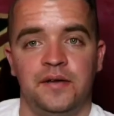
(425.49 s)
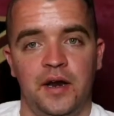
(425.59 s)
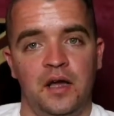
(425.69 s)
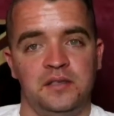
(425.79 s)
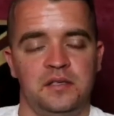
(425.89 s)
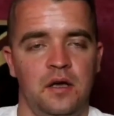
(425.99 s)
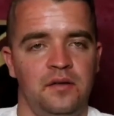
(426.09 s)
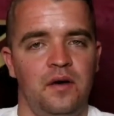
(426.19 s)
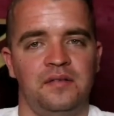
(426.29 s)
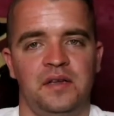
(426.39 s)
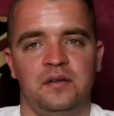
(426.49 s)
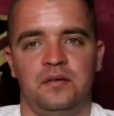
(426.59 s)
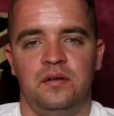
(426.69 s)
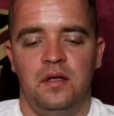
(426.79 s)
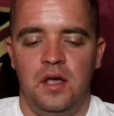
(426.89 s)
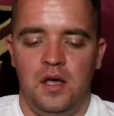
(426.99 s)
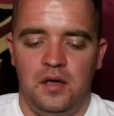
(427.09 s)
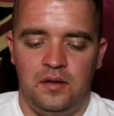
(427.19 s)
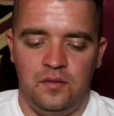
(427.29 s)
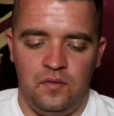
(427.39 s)
You know, I think
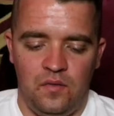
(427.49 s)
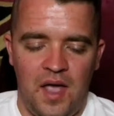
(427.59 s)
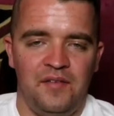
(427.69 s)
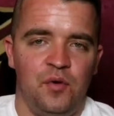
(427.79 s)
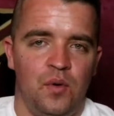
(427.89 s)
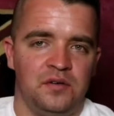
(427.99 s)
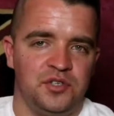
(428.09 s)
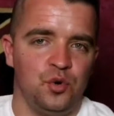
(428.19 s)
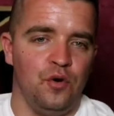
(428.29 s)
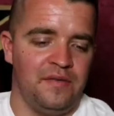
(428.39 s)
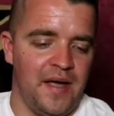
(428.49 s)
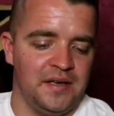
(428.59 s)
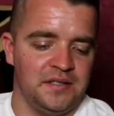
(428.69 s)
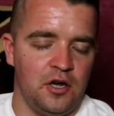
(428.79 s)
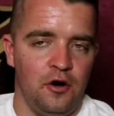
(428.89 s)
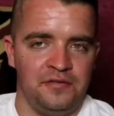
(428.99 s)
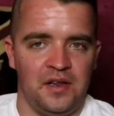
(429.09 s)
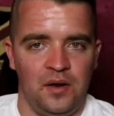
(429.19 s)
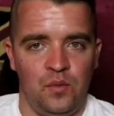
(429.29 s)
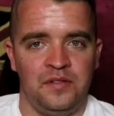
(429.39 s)
everyone sort of has, after
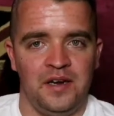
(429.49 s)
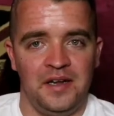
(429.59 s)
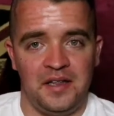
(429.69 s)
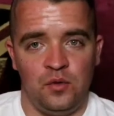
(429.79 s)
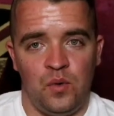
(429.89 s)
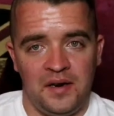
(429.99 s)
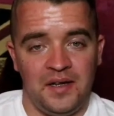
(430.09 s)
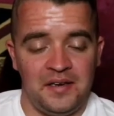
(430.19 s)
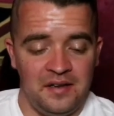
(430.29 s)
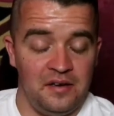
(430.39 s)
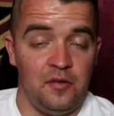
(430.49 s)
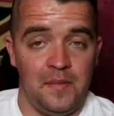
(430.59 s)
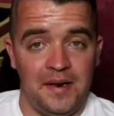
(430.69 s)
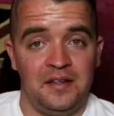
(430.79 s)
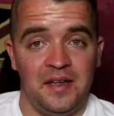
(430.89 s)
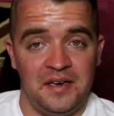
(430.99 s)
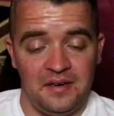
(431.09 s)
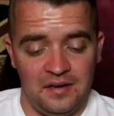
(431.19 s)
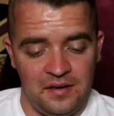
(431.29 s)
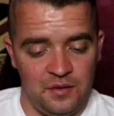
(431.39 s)
they won the league, and the way they did it and the manner they did it.